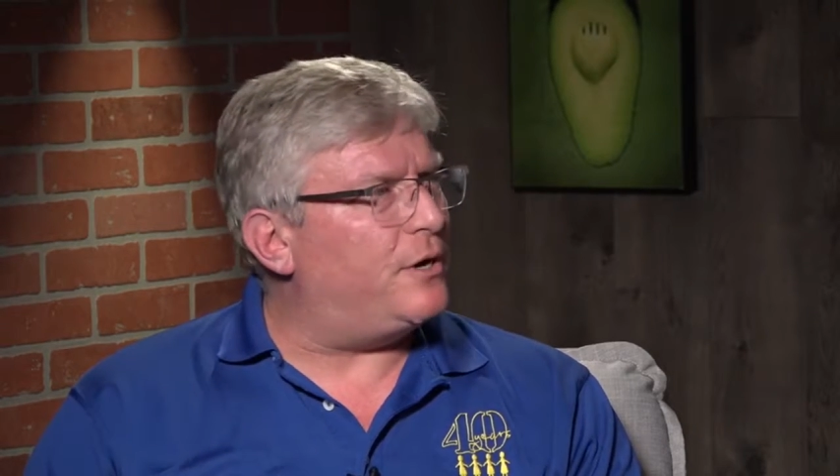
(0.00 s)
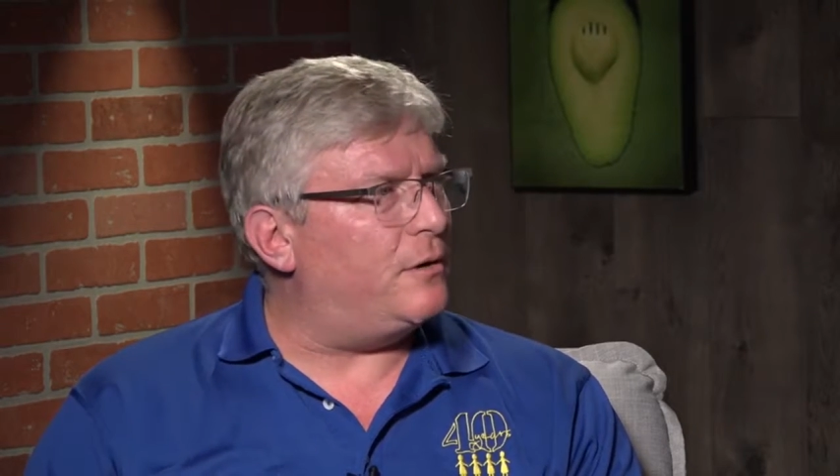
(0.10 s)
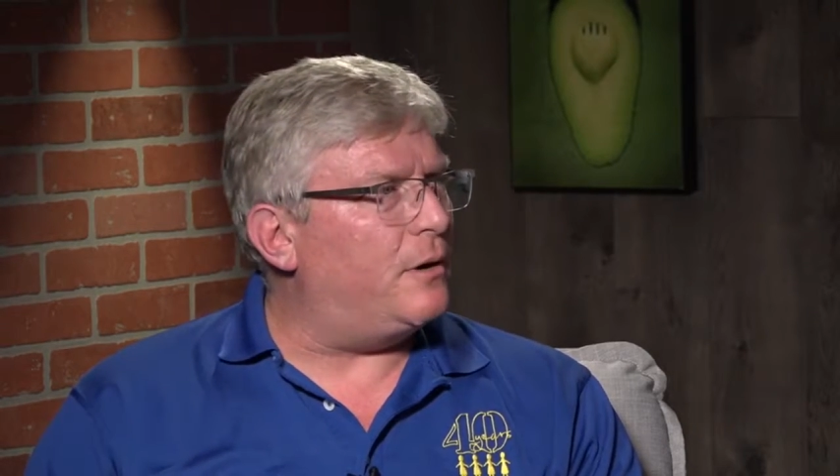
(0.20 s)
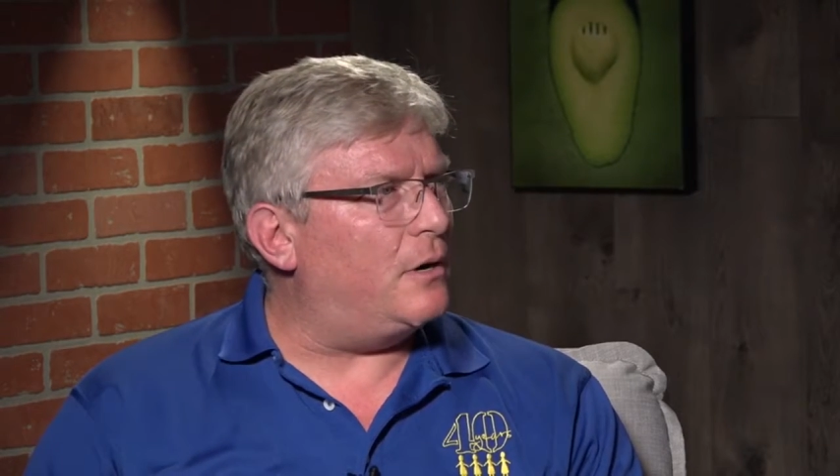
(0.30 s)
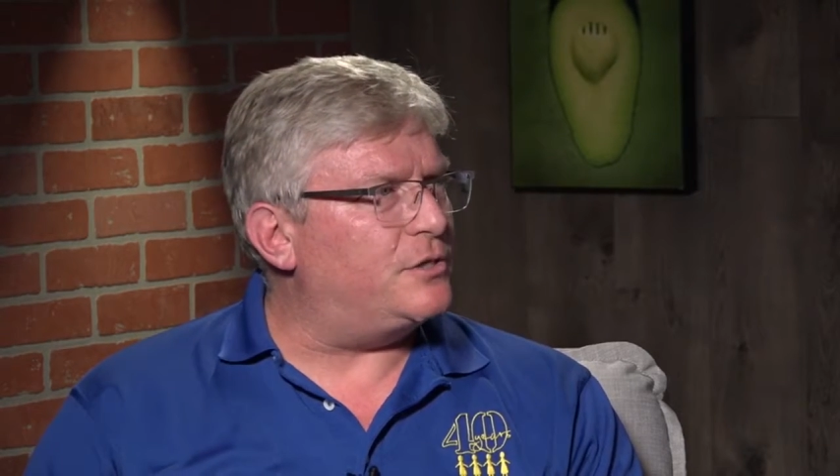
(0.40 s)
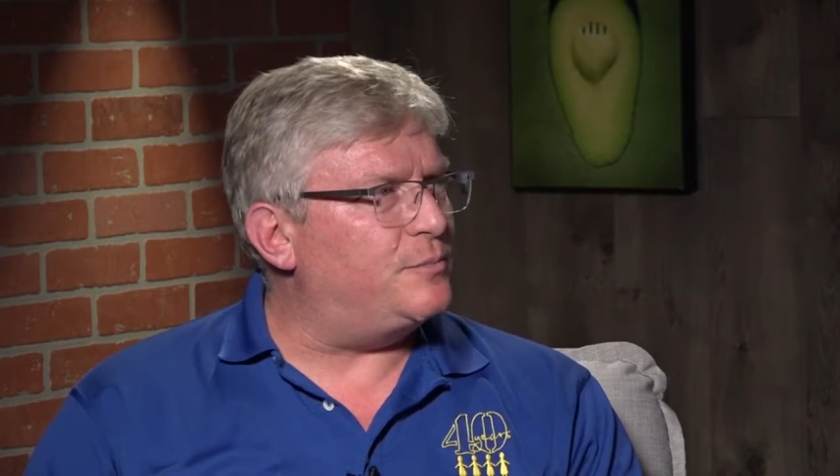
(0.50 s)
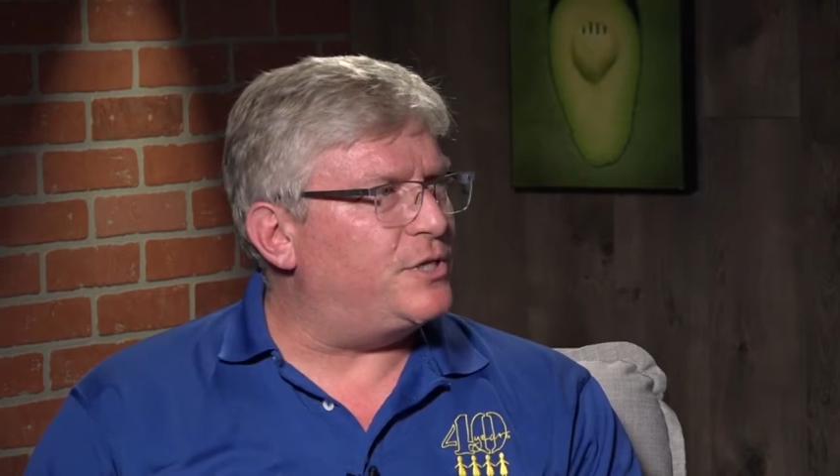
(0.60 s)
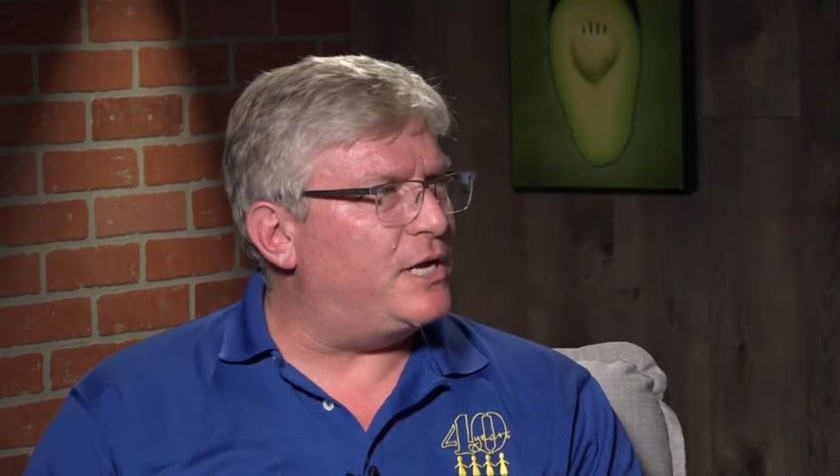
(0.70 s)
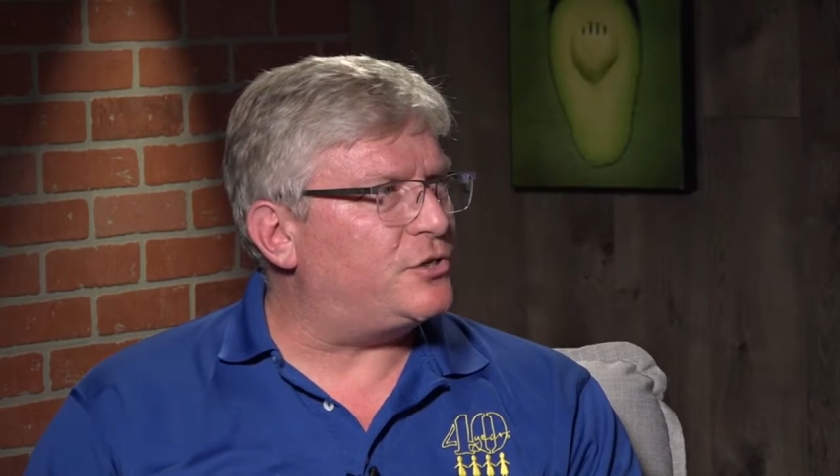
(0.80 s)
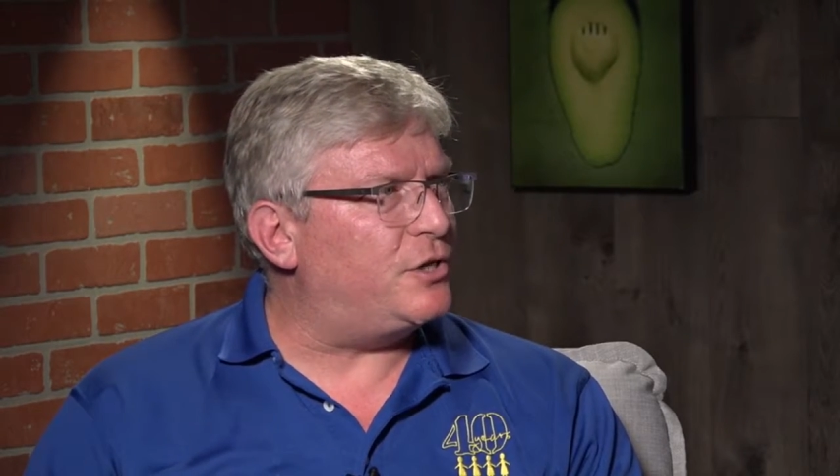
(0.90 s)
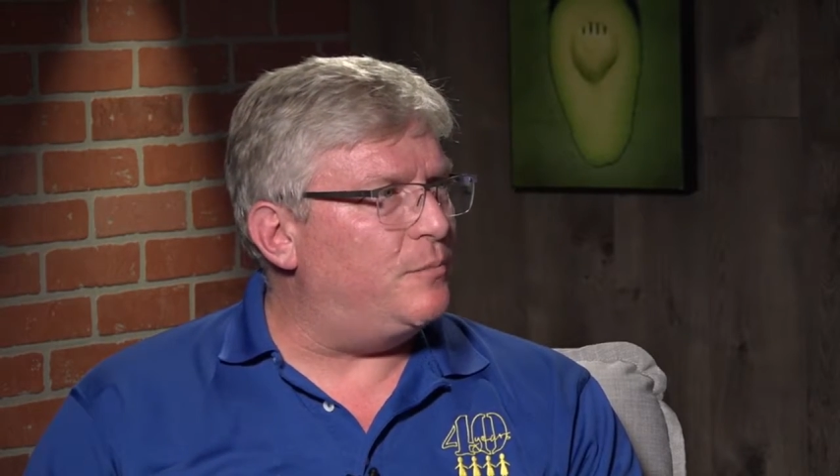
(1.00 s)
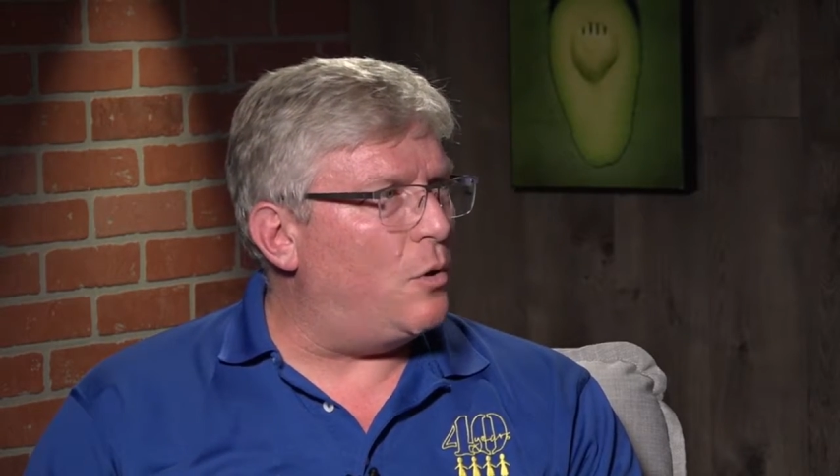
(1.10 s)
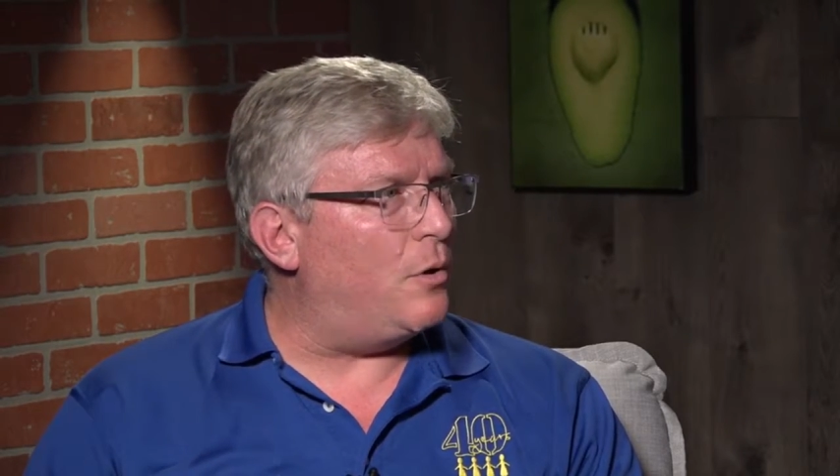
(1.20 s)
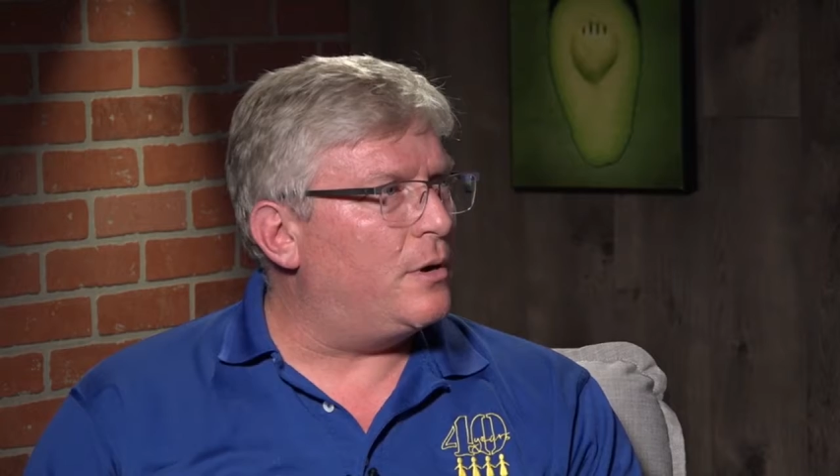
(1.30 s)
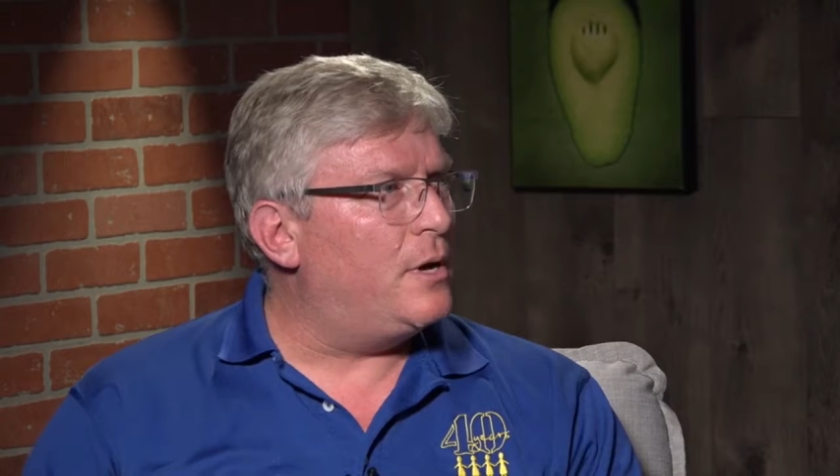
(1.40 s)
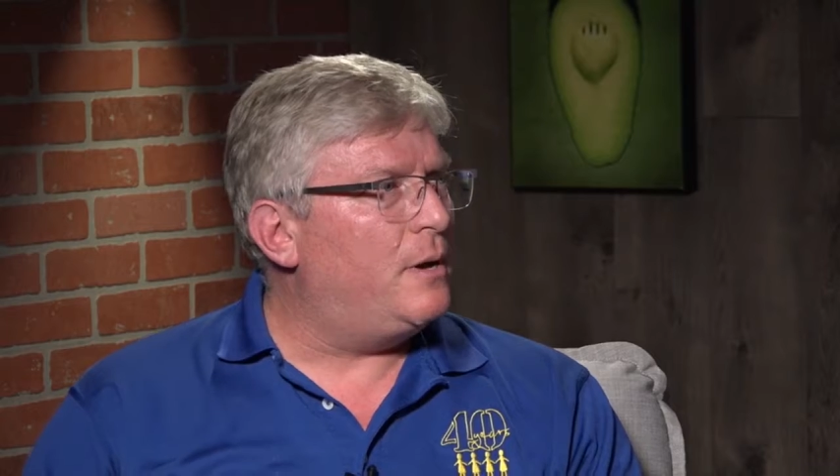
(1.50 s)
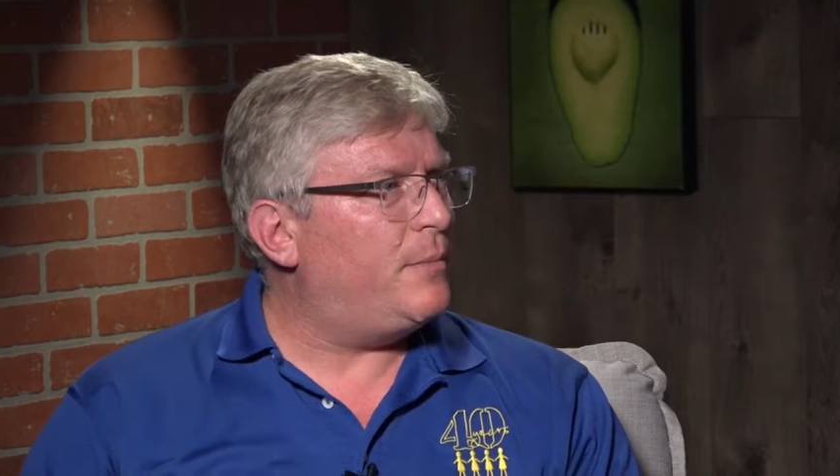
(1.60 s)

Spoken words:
are substantially more,